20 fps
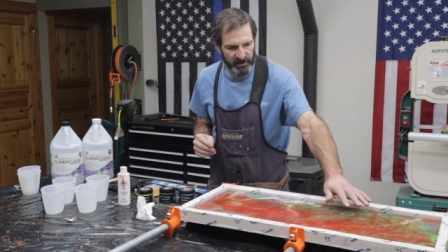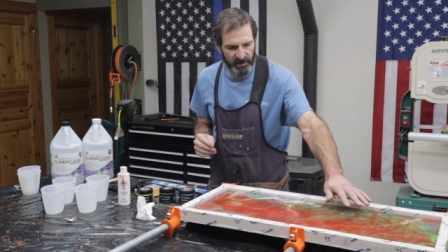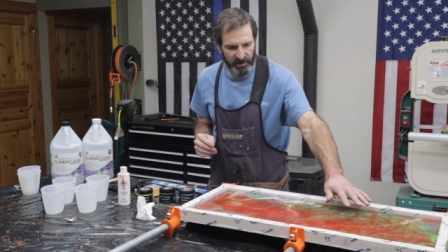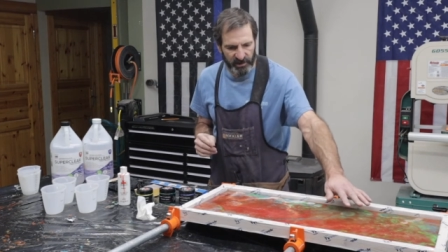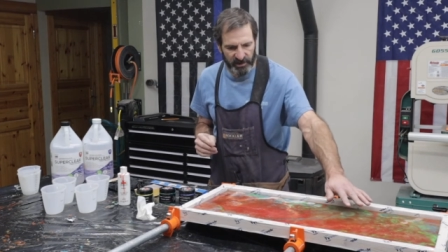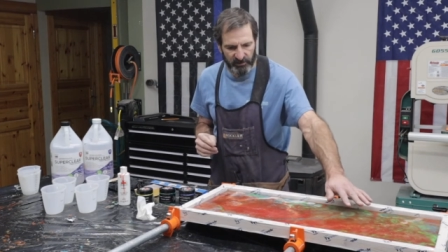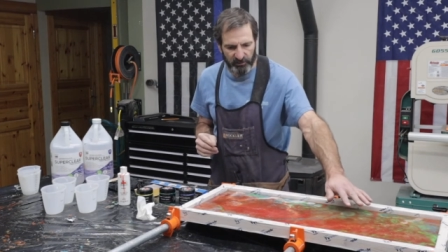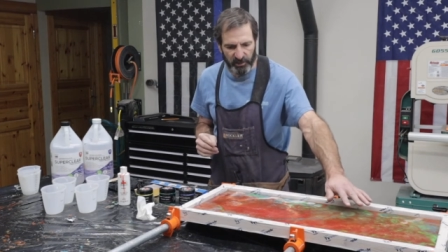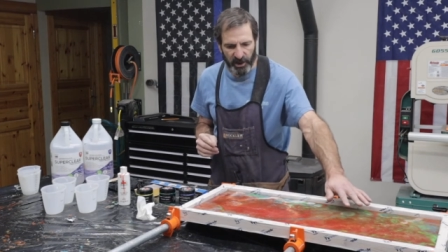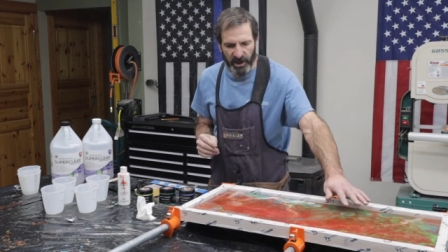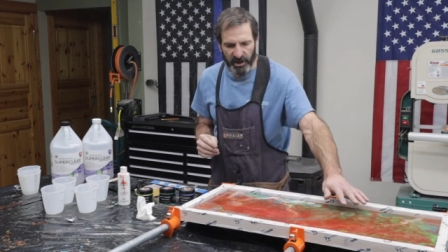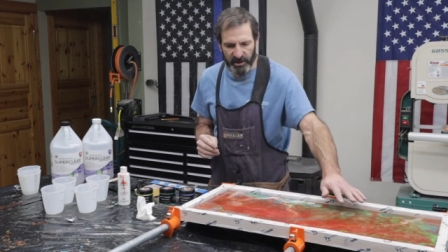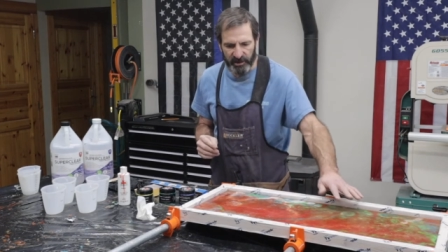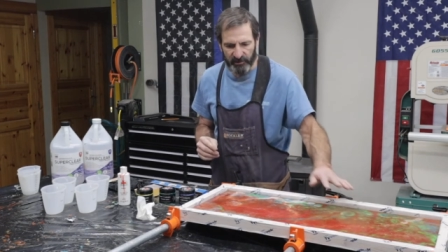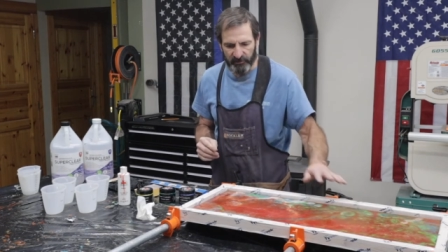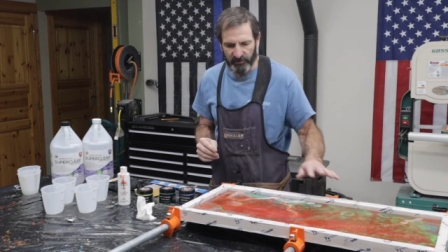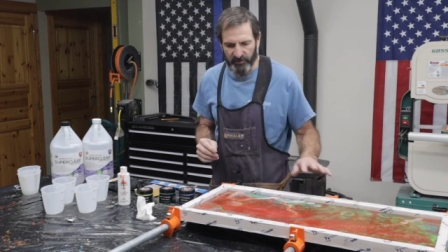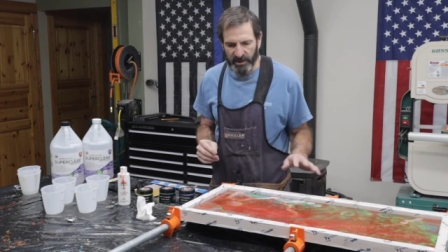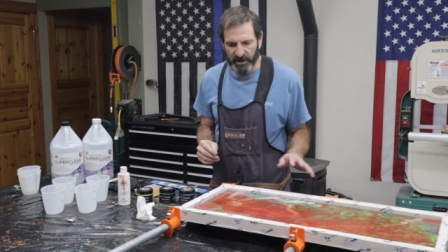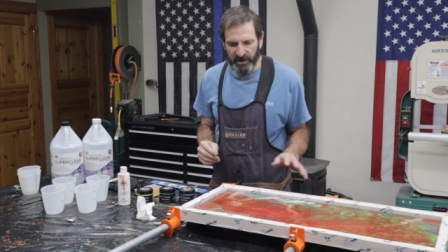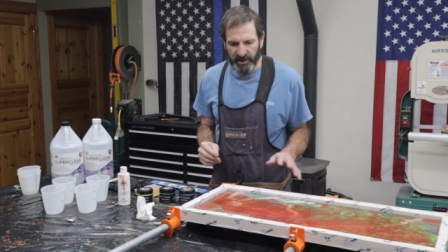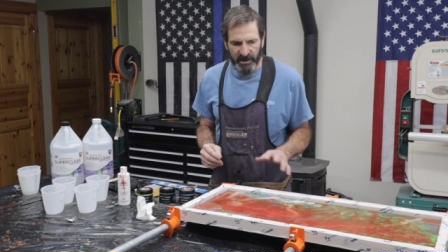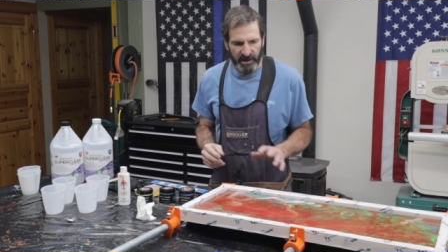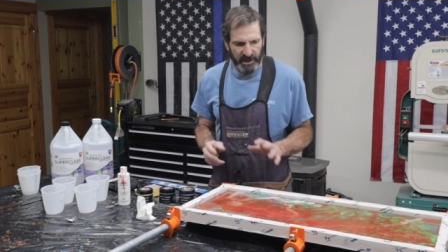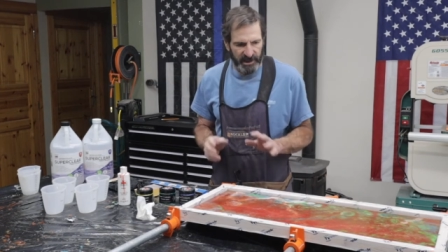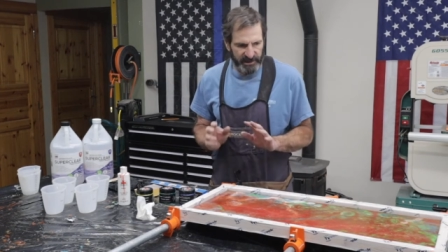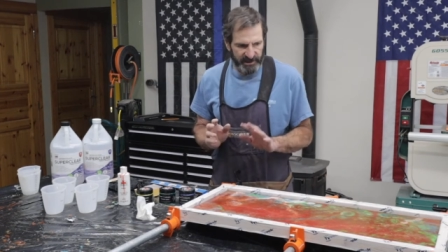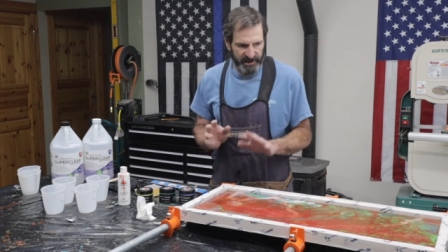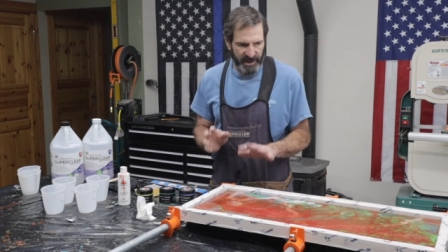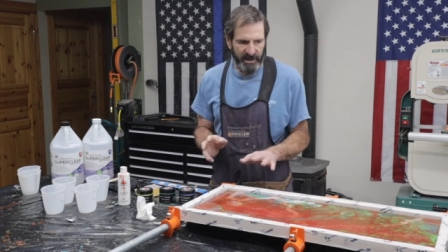here on the bottom,
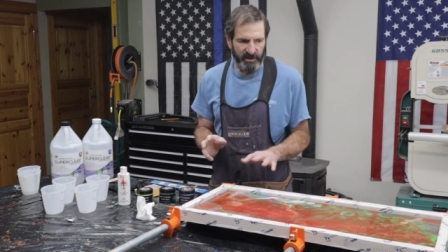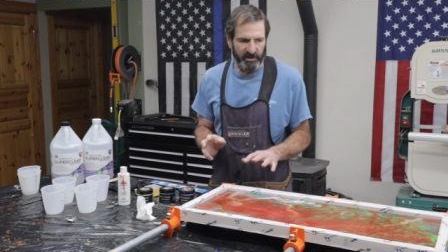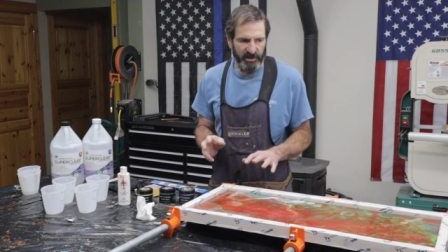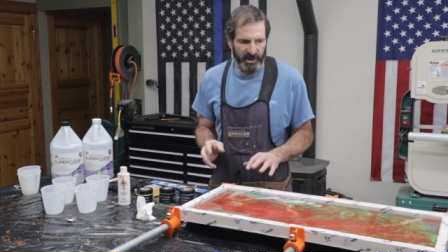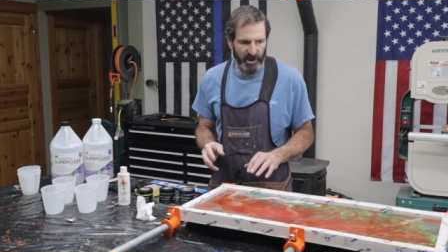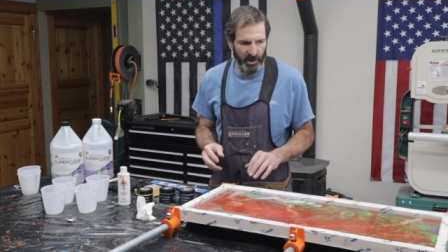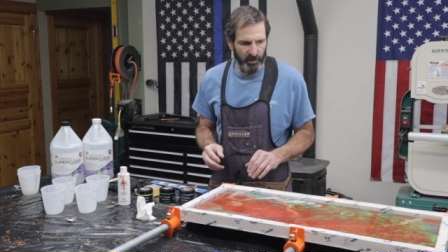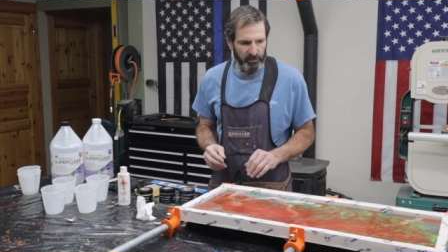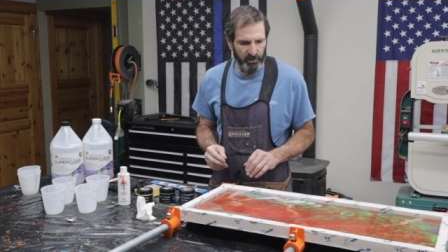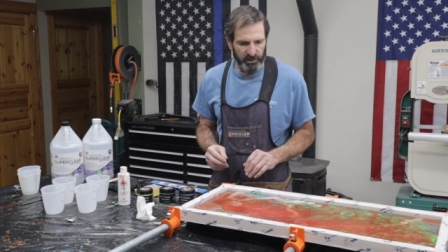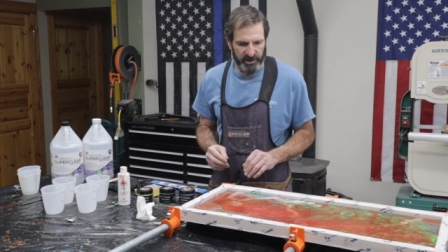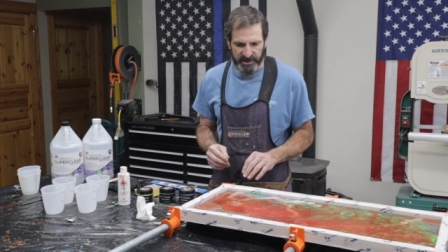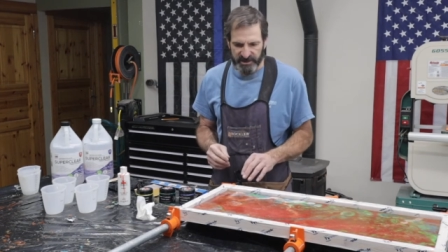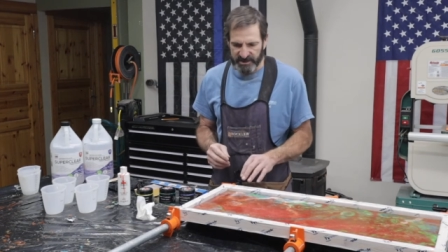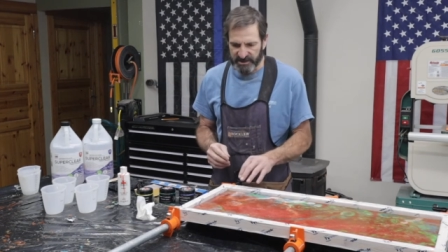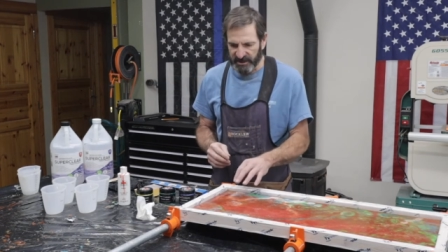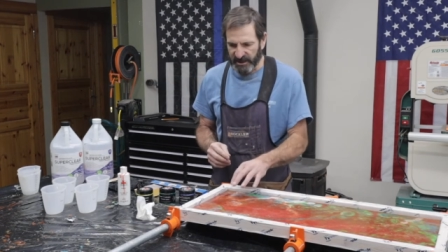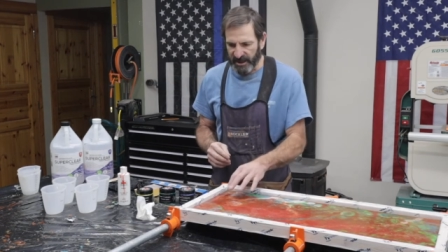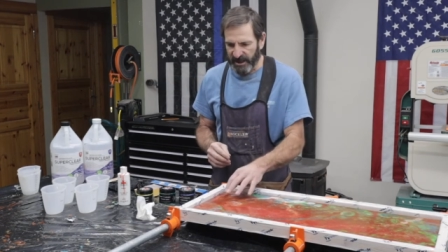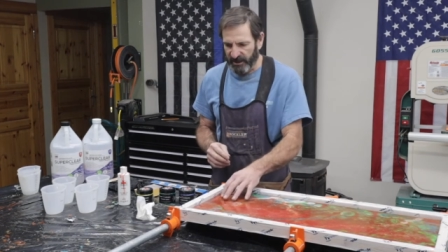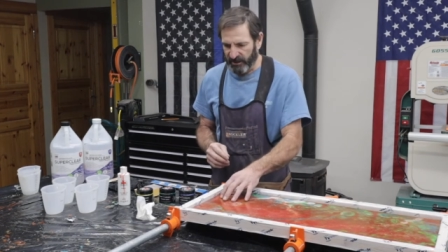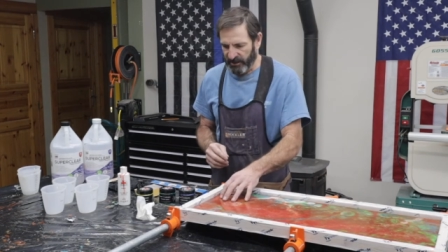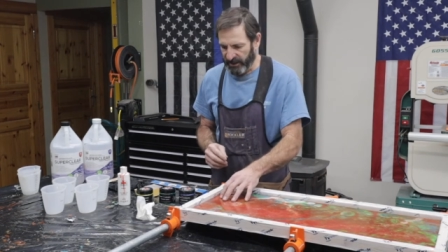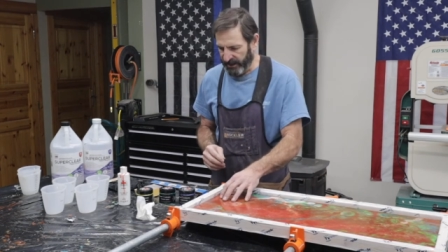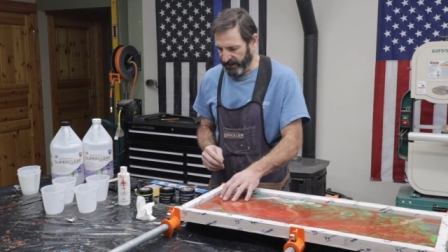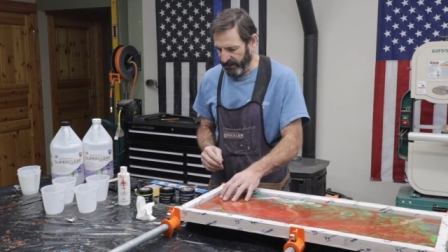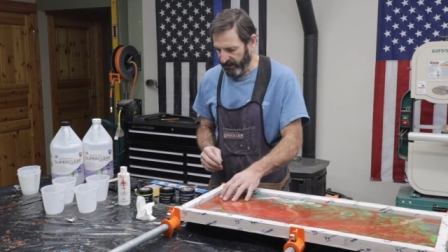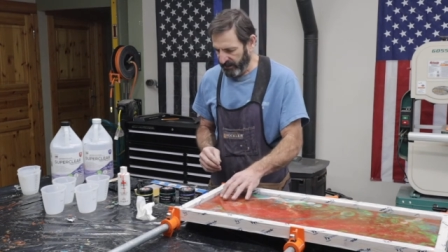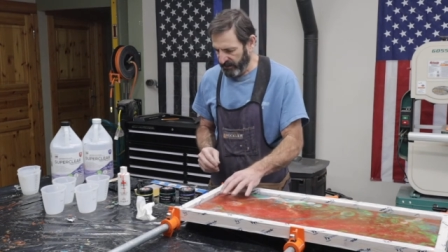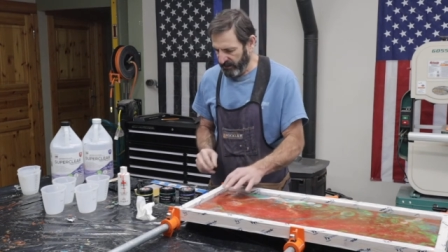and that'll help with this layering.